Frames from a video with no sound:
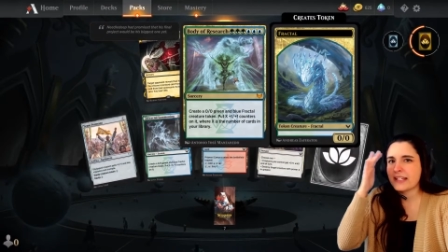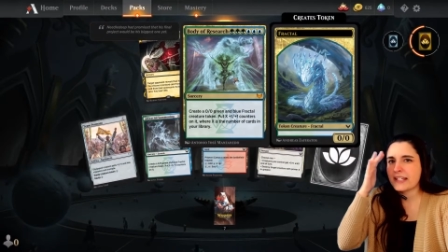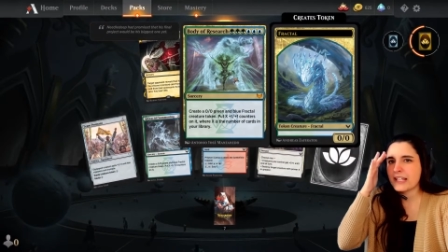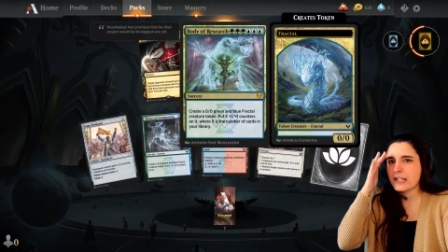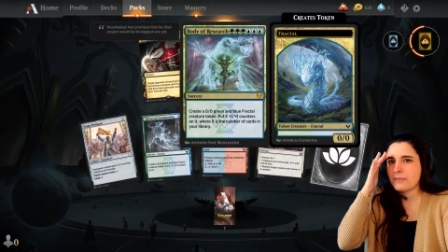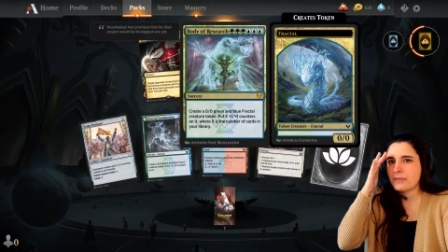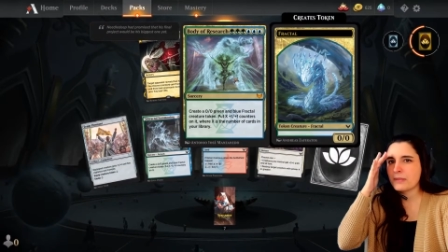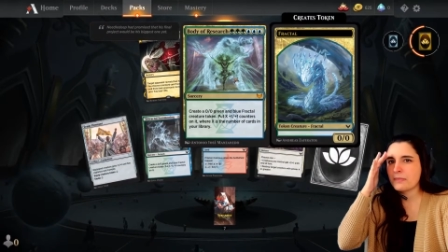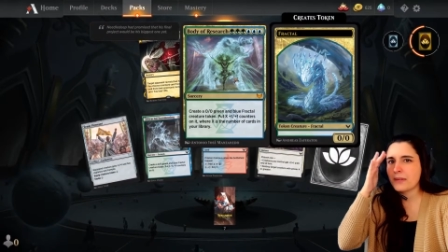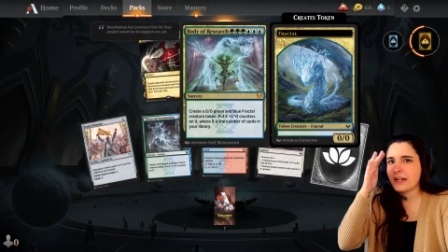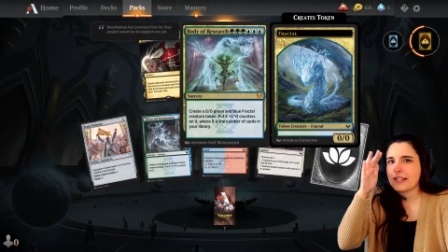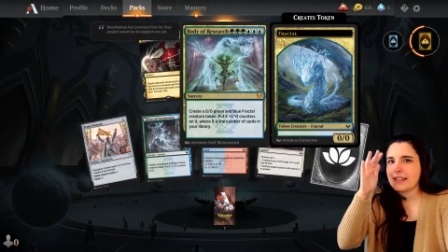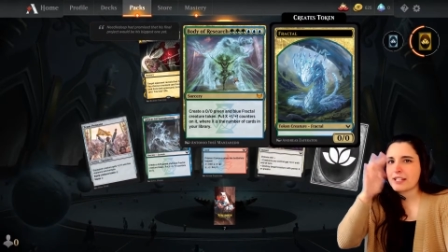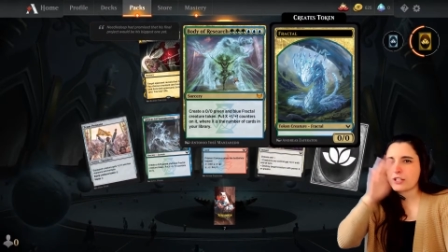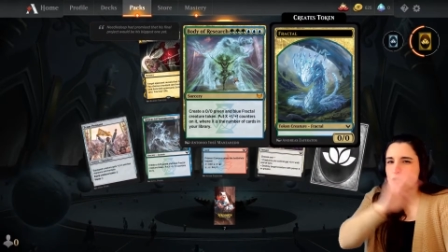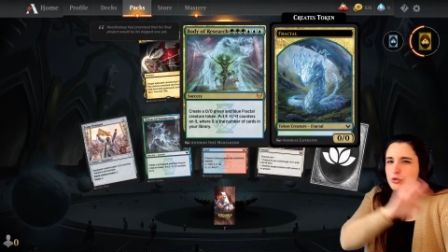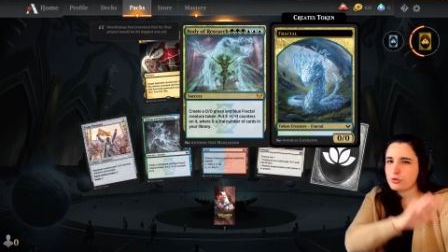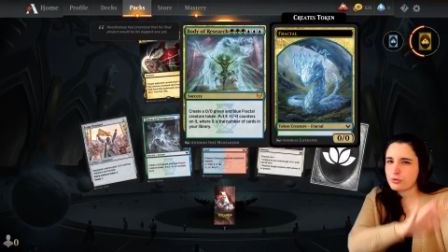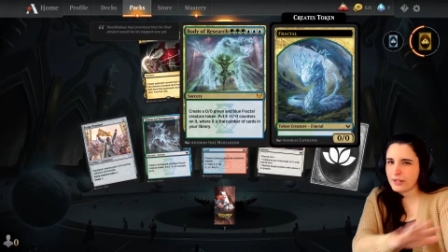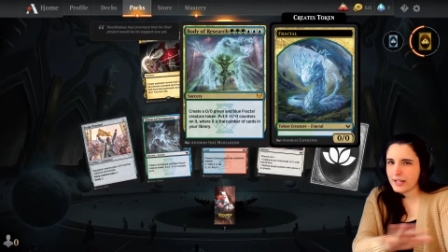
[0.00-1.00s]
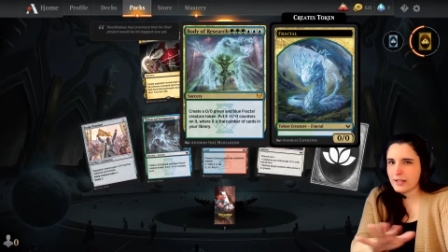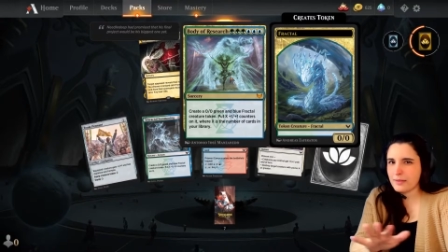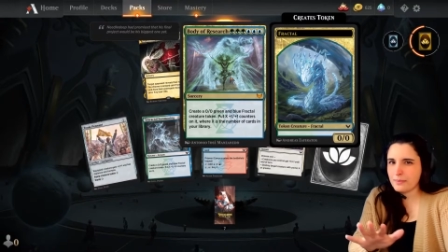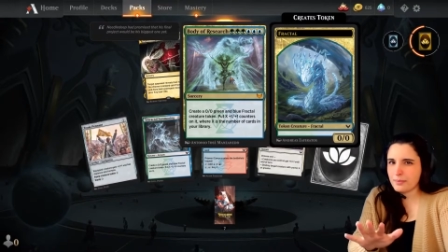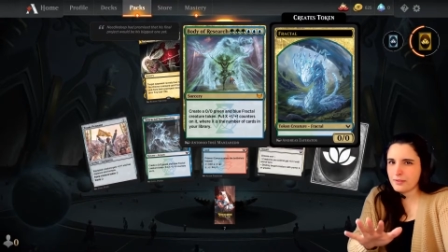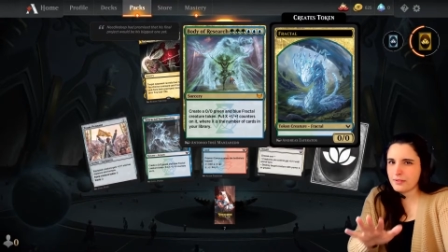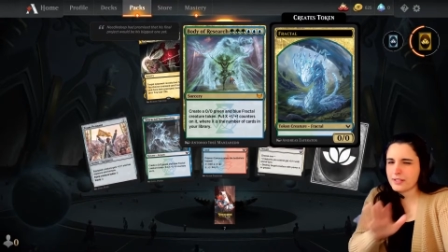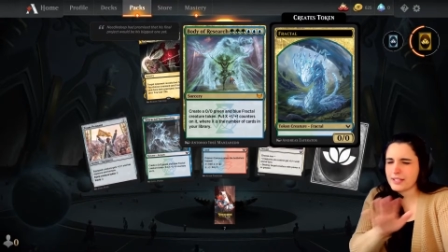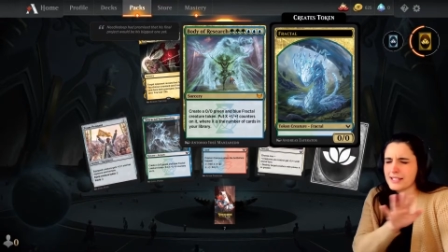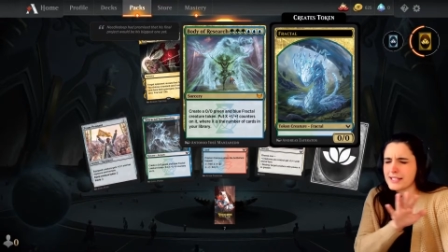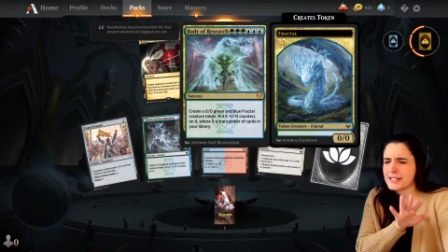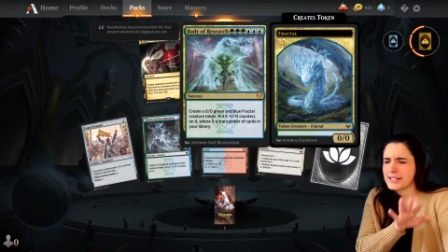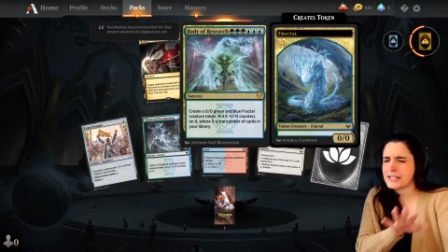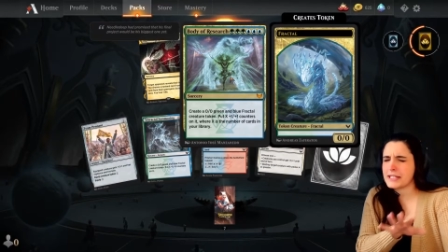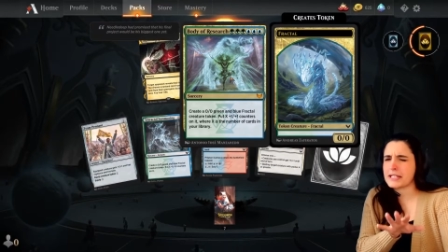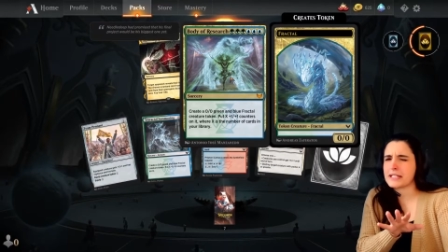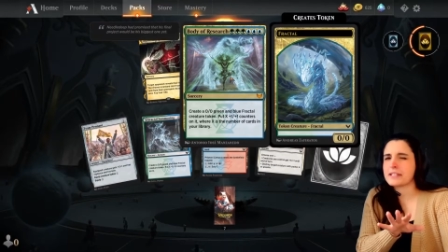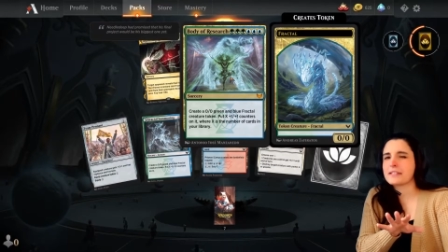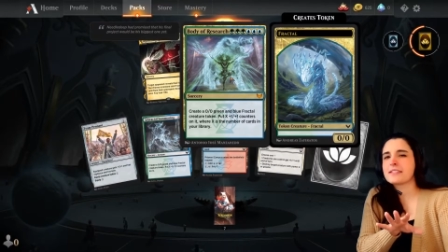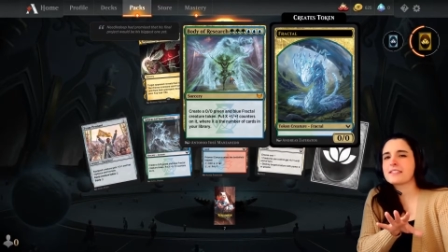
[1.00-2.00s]
Keep in mind that trample
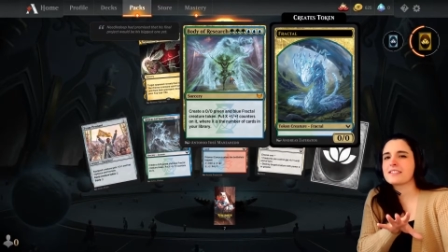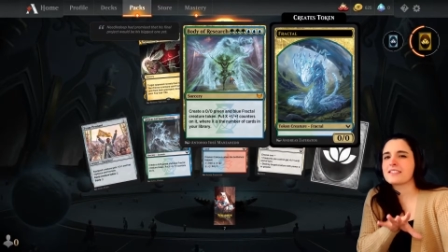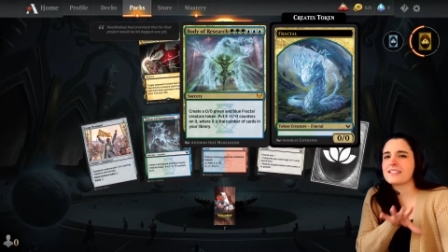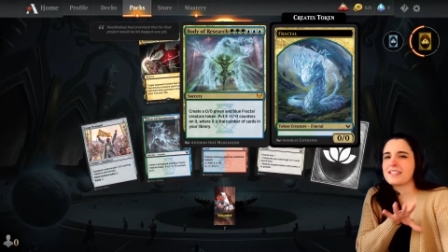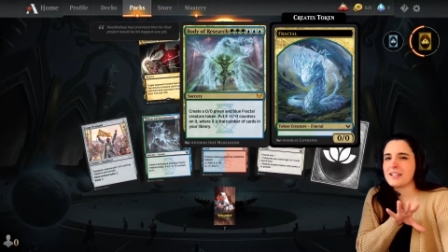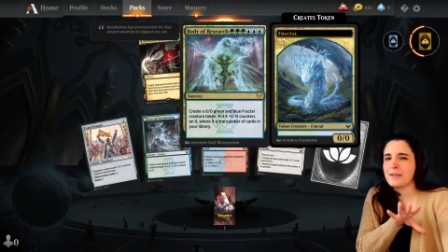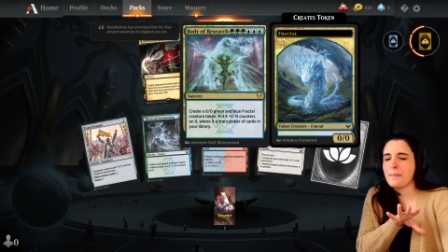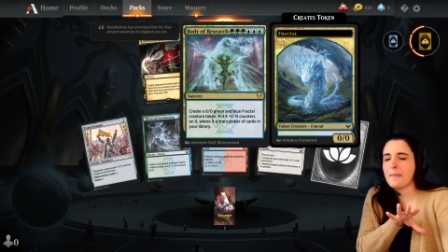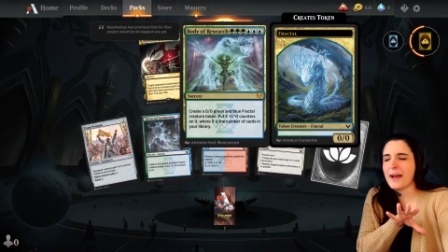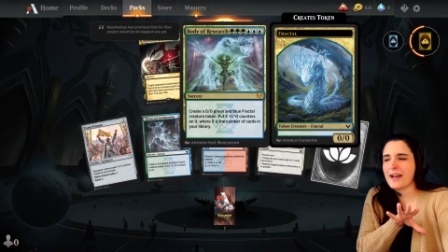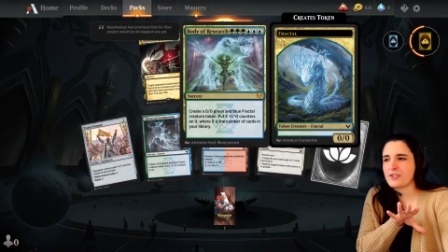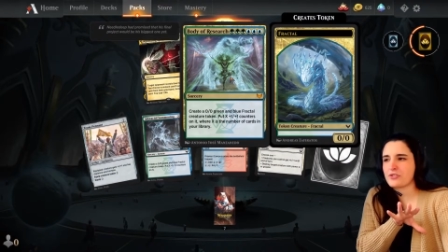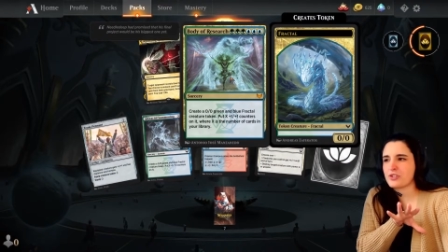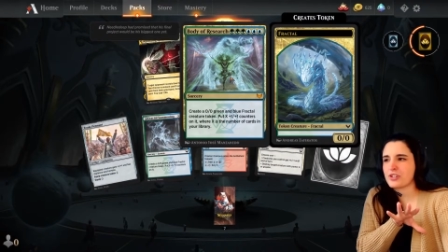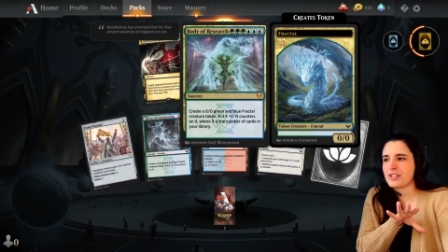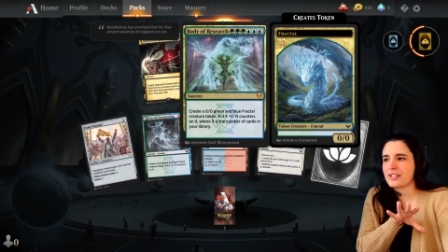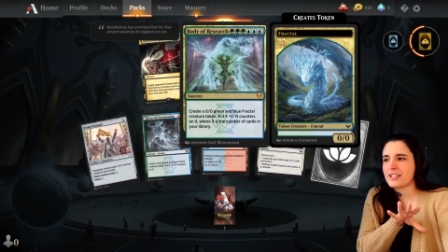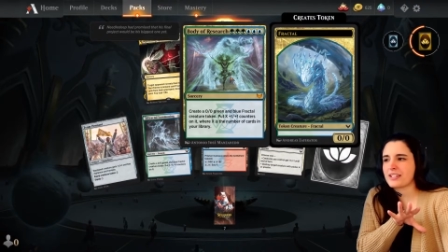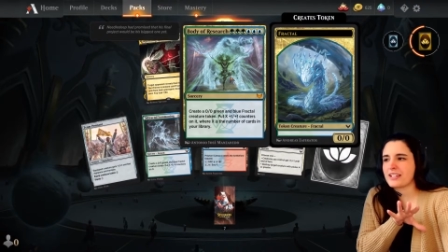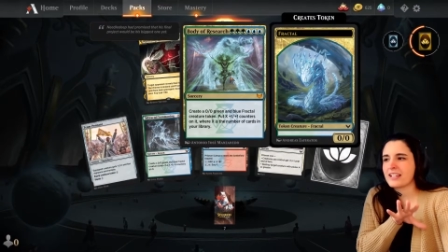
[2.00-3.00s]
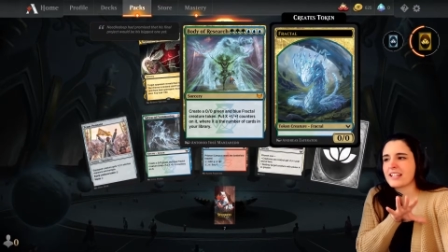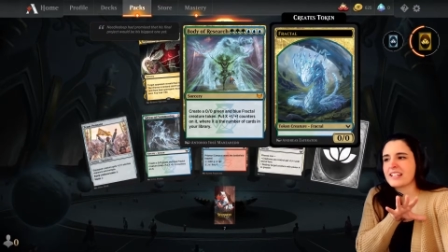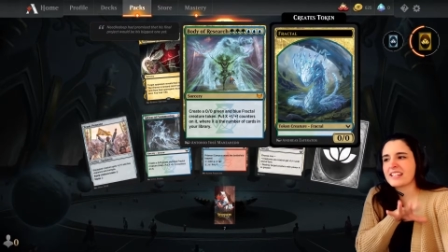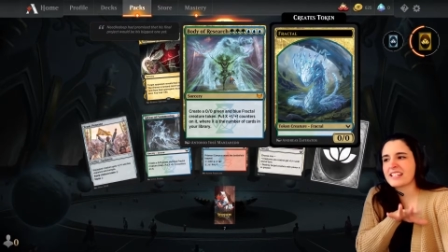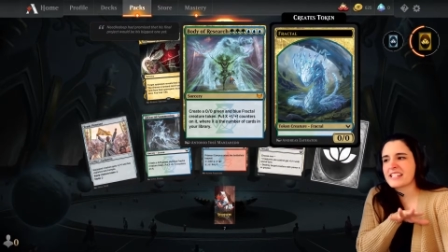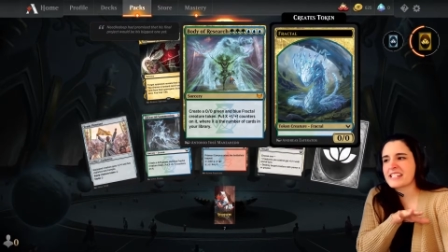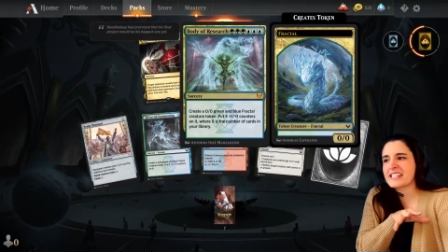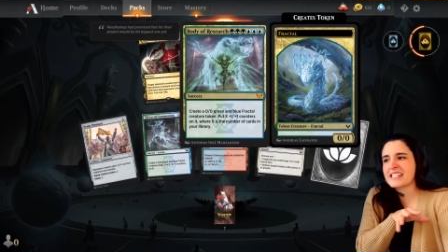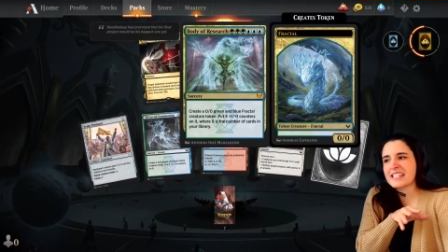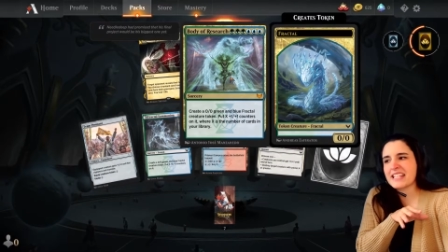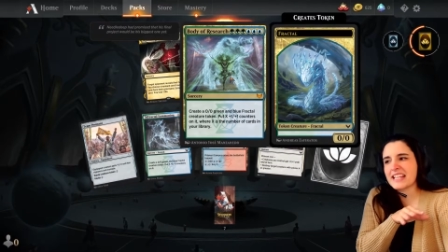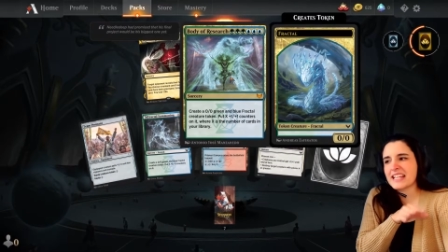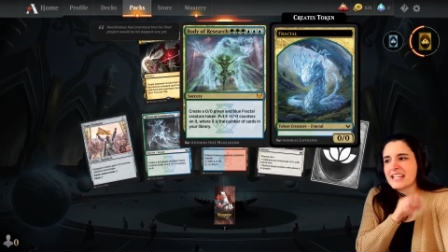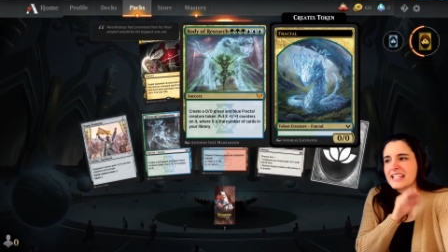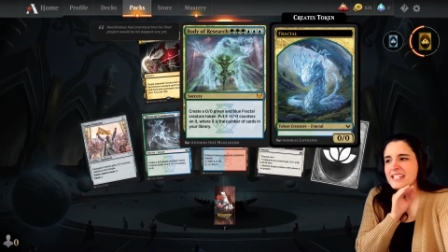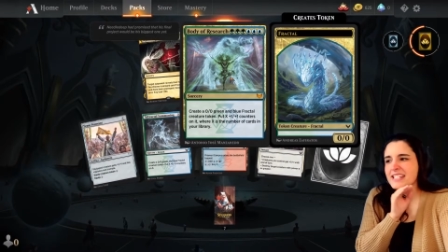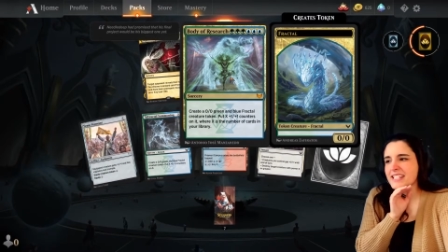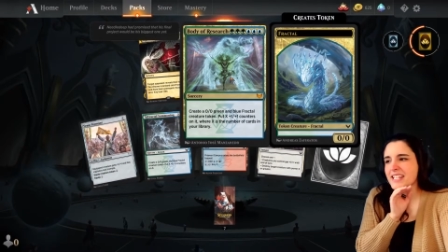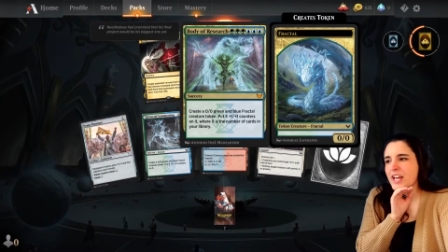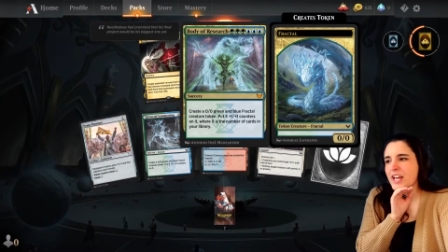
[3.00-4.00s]
exists in Magic, and listen to this.